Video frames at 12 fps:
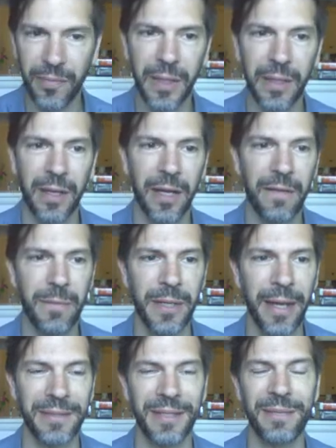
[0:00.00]
I've been
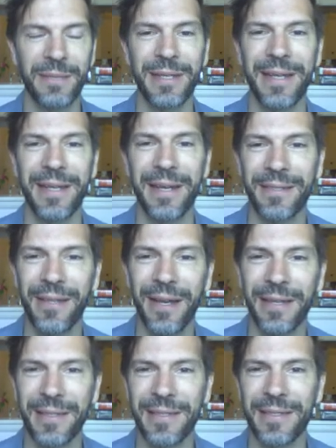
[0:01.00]
asking my stats
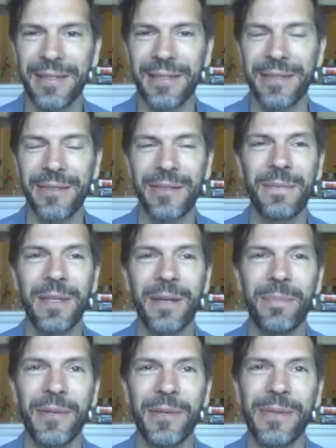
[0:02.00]
classes to give me their
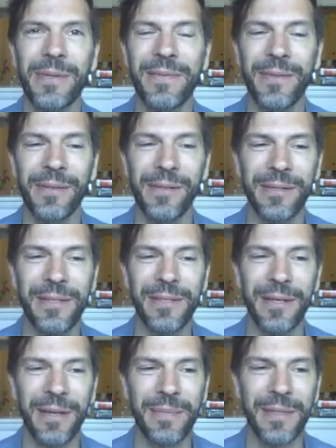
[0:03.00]
pulse rates for a long time,